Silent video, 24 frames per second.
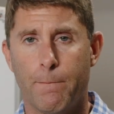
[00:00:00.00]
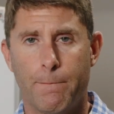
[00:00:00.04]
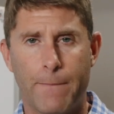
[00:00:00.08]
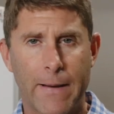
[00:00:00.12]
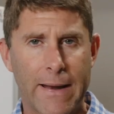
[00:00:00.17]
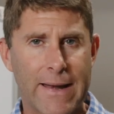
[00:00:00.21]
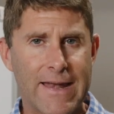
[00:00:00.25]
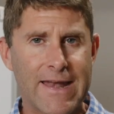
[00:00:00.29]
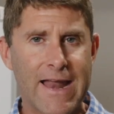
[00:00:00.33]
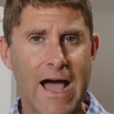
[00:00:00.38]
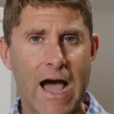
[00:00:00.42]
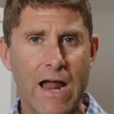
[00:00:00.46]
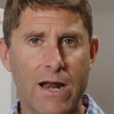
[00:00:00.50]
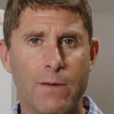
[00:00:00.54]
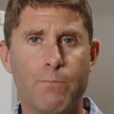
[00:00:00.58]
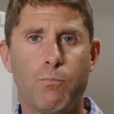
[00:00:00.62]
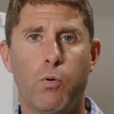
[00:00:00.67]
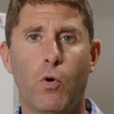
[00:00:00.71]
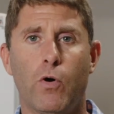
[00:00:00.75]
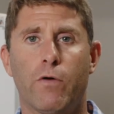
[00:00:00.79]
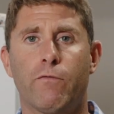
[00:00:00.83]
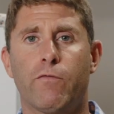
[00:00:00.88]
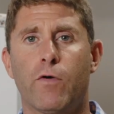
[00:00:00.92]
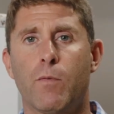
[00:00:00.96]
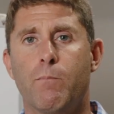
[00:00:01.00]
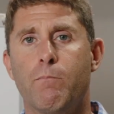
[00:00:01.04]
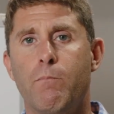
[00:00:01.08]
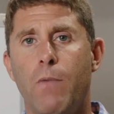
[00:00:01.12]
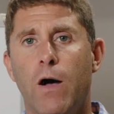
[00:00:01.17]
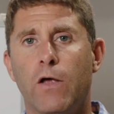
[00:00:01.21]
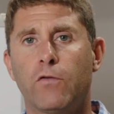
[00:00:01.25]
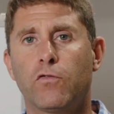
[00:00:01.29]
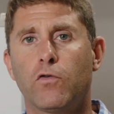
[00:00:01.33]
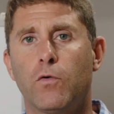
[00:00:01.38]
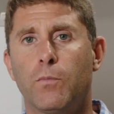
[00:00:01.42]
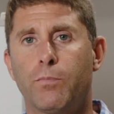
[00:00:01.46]
but not important for
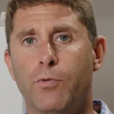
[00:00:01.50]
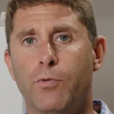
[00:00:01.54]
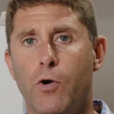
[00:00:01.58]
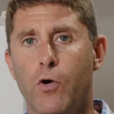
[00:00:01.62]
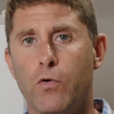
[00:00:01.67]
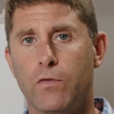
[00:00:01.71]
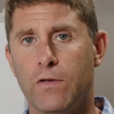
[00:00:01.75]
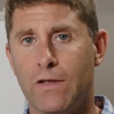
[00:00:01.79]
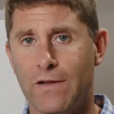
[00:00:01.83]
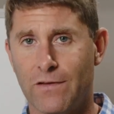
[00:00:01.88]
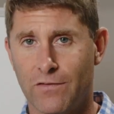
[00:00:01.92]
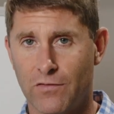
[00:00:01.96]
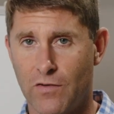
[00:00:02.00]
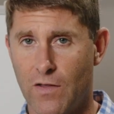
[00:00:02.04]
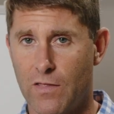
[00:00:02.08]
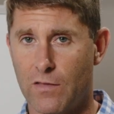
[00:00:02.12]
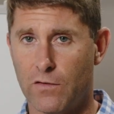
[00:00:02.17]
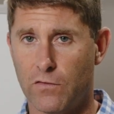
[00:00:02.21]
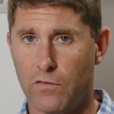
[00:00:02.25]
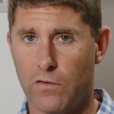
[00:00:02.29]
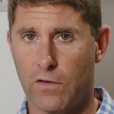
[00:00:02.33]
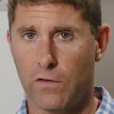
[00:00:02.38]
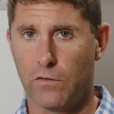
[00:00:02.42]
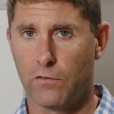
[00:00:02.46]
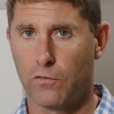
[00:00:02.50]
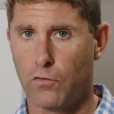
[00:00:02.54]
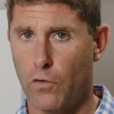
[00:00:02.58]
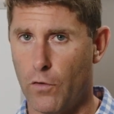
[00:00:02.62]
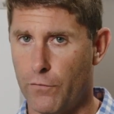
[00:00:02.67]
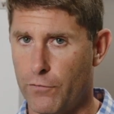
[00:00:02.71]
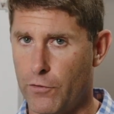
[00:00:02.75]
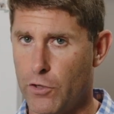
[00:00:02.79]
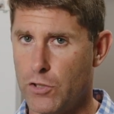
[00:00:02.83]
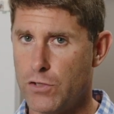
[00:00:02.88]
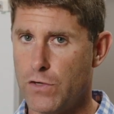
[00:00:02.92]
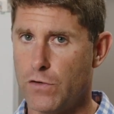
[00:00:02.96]
muscle protein synthesis. So
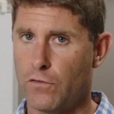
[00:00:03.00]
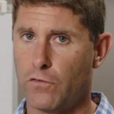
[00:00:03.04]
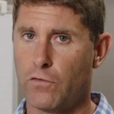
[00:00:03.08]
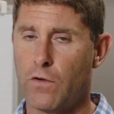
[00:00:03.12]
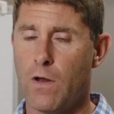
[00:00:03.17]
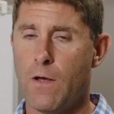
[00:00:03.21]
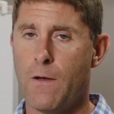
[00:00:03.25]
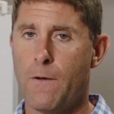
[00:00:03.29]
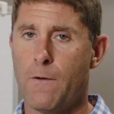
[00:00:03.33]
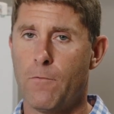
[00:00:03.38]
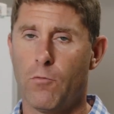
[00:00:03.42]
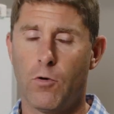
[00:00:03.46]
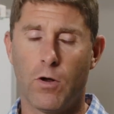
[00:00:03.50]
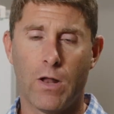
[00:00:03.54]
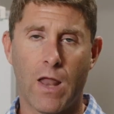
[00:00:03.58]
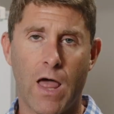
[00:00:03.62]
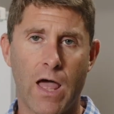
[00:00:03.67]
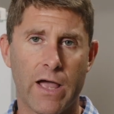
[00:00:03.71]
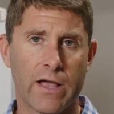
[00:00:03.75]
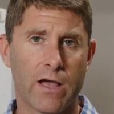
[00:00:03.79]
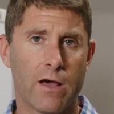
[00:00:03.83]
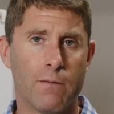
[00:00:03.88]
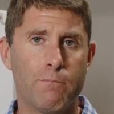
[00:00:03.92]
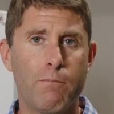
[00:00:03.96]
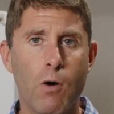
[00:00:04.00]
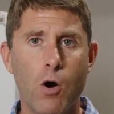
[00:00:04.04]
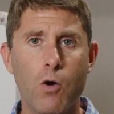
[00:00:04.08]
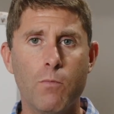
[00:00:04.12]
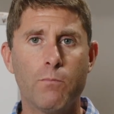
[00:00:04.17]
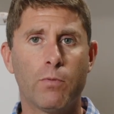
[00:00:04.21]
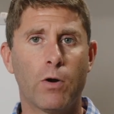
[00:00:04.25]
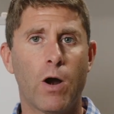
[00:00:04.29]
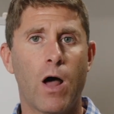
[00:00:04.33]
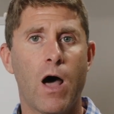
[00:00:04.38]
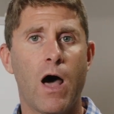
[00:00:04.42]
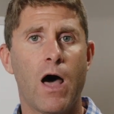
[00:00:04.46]
if you're just relying on bone
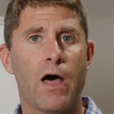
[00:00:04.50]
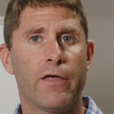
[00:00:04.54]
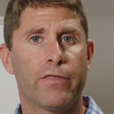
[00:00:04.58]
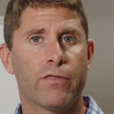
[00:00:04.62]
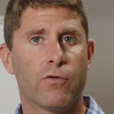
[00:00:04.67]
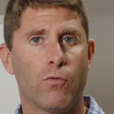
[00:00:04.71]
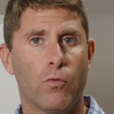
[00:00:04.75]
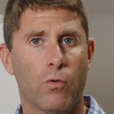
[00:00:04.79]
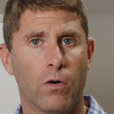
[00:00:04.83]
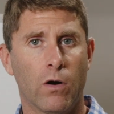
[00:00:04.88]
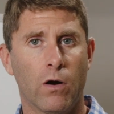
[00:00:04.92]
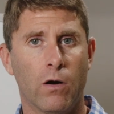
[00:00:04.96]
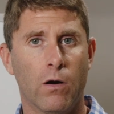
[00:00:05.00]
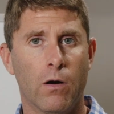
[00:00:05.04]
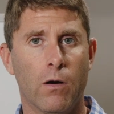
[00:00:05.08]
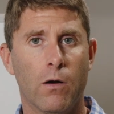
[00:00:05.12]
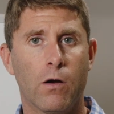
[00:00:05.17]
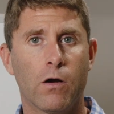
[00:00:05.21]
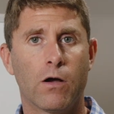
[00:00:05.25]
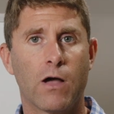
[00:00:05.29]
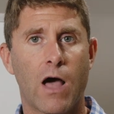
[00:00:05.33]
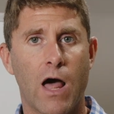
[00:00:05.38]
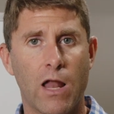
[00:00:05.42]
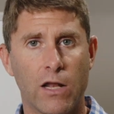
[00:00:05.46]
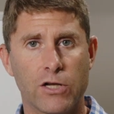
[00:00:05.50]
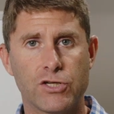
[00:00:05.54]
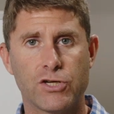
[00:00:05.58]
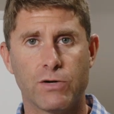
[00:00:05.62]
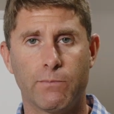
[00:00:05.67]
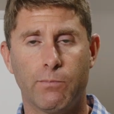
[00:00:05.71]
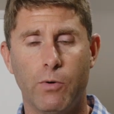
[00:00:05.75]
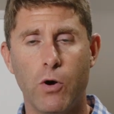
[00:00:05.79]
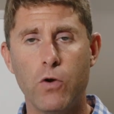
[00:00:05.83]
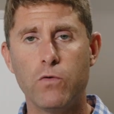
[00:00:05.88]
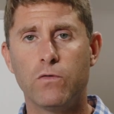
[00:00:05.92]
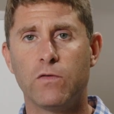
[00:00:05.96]
broth or collagen
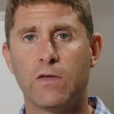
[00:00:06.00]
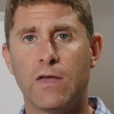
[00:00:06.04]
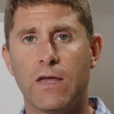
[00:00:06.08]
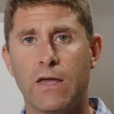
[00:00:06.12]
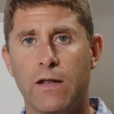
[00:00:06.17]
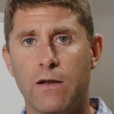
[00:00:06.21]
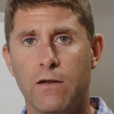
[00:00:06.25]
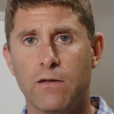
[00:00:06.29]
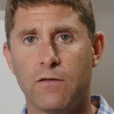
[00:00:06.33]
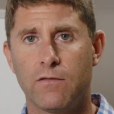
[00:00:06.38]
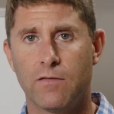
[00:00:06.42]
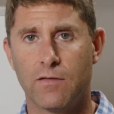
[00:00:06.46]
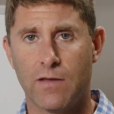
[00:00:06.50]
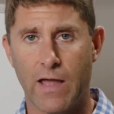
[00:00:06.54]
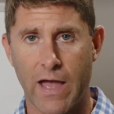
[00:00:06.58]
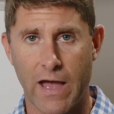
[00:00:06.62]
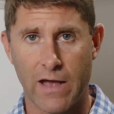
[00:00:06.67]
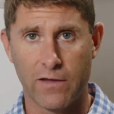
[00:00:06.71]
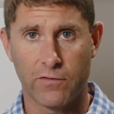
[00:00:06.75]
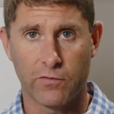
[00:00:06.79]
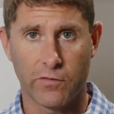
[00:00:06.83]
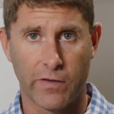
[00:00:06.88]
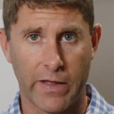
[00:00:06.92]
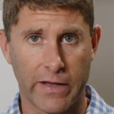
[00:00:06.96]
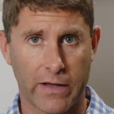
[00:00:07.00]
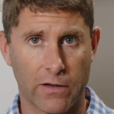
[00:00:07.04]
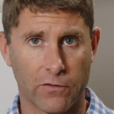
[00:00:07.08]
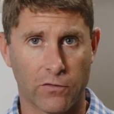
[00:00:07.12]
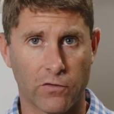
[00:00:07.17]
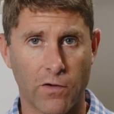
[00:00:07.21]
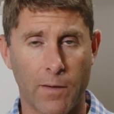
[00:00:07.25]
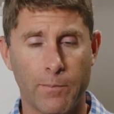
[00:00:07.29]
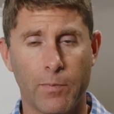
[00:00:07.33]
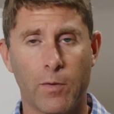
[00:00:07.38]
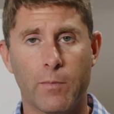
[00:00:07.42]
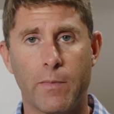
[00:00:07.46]
protein as like a
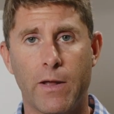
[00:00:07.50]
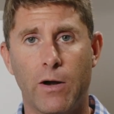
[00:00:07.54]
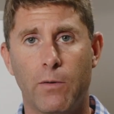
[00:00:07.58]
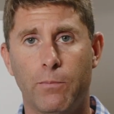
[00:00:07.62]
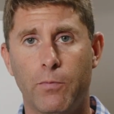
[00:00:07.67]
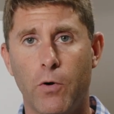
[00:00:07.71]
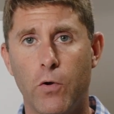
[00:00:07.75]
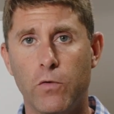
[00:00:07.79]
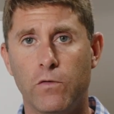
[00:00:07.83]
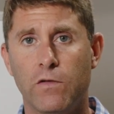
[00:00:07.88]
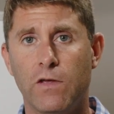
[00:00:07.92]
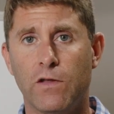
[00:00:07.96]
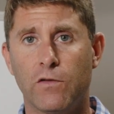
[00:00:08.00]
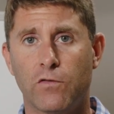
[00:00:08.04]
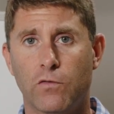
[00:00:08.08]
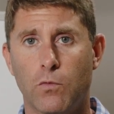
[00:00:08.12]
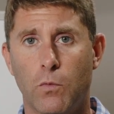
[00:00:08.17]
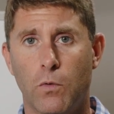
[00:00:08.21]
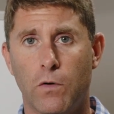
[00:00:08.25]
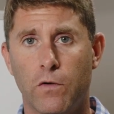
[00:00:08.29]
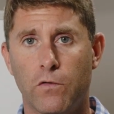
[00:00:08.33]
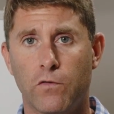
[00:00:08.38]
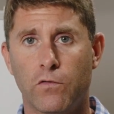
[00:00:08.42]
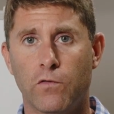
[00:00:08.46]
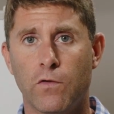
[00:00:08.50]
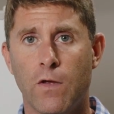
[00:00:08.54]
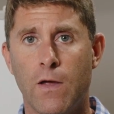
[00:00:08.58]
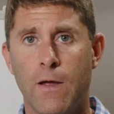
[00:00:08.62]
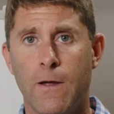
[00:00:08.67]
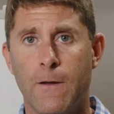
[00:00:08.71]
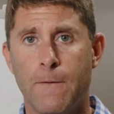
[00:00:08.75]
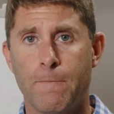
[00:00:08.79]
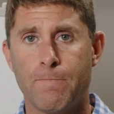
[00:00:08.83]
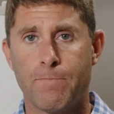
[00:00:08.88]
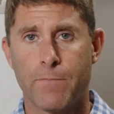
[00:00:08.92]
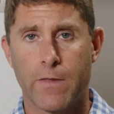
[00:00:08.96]
supplemental protein source,
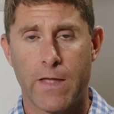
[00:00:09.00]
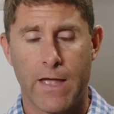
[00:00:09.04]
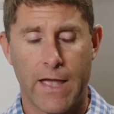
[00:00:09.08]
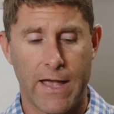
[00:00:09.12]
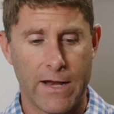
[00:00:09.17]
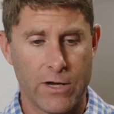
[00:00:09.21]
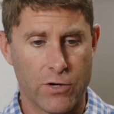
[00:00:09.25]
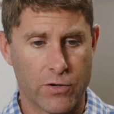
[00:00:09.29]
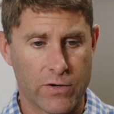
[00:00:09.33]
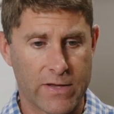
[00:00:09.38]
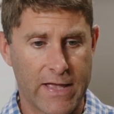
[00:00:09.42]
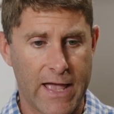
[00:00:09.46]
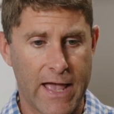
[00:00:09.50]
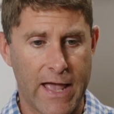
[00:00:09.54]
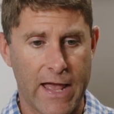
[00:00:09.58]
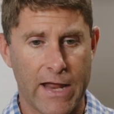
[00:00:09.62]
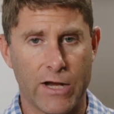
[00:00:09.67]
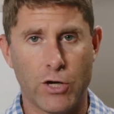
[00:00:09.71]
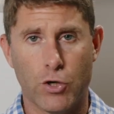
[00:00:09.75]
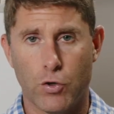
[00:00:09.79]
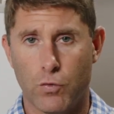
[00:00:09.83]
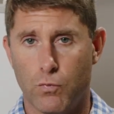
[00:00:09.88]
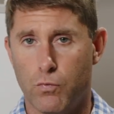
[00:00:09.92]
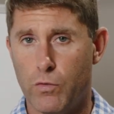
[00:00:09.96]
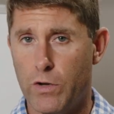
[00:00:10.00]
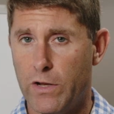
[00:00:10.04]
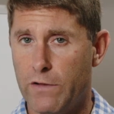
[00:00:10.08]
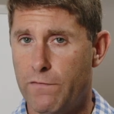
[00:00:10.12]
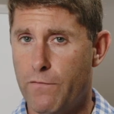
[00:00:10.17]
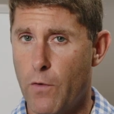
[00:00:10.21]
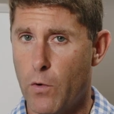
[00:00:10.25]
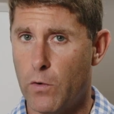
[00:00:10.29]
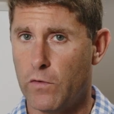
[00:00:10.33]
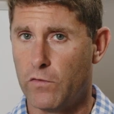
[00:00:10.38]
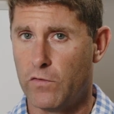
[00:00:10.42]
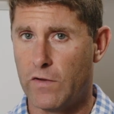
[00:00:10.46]
and you're get, and you're really
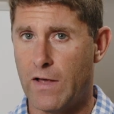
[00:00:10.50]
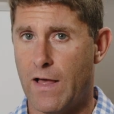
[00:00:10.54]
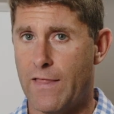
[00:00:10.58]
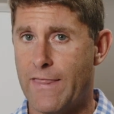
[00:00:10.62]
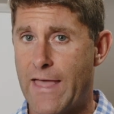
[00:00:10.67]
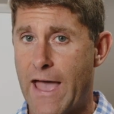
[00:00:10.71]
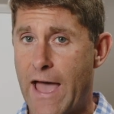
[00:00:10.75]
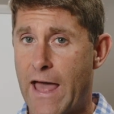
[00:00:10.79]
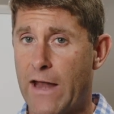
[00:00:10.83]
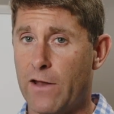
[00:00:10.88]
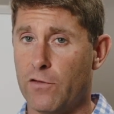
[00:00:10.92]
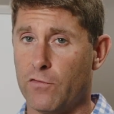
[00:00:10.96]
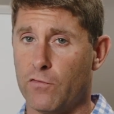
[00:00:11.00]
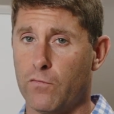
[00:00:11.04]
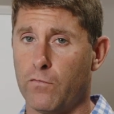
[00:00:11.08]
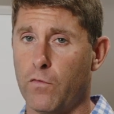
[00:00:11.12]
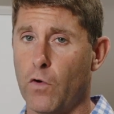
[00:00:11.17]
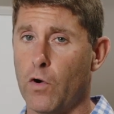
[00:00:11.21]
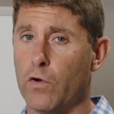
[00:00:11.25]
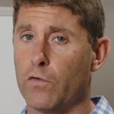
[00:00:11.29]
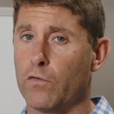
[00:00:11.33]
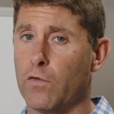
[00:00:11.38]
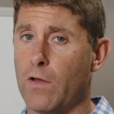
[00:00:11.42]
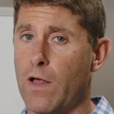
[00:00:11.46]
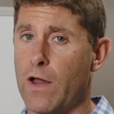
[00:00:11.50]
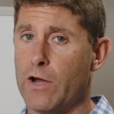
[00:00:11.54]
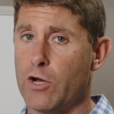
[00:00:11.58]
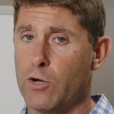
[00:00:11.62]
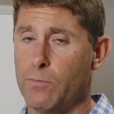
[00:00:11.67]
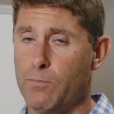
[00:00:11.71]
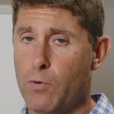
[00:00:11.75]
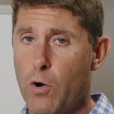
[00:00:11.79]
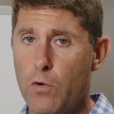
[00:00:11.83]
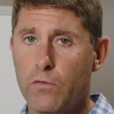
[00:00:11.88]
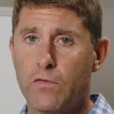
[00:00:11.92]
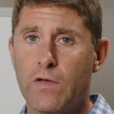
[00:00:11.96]
focusing on that as far as a lot of your
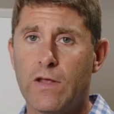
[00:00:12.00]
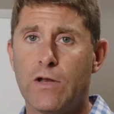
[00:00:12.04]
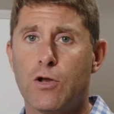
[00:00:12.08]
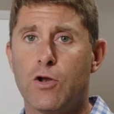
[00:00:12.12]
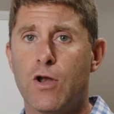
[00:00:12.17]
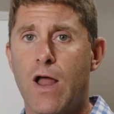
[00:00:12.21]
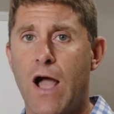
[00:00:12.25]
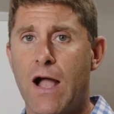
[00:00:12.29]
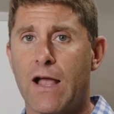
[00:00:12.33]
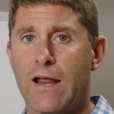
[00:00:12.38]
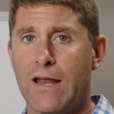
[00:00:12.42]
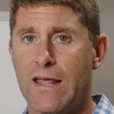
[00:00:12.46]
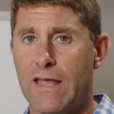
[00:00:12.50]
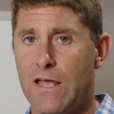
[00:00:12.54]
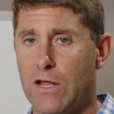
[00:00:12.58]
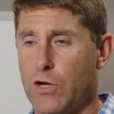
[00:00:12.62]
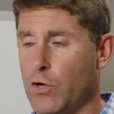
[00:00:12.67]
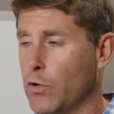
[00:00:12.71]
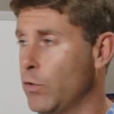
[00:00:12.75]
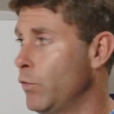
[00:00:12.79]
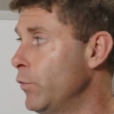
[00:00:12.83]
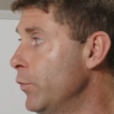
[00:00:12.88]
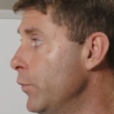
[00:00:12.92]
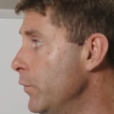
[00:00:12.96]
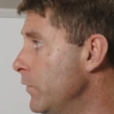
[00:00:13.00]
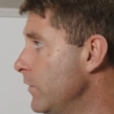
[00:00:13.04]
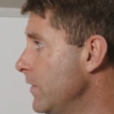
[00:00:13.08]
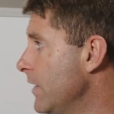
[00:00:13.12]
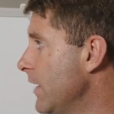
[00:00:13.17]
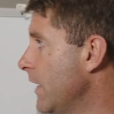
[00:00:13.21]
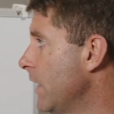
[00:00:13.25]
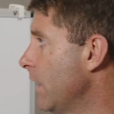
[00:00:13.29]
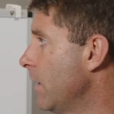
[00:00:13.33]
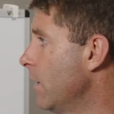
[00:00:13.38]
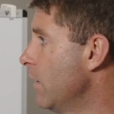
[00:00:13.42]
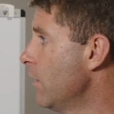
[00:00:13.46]
protein, you're not going to hit your
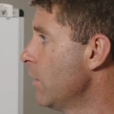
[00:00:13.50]
lutein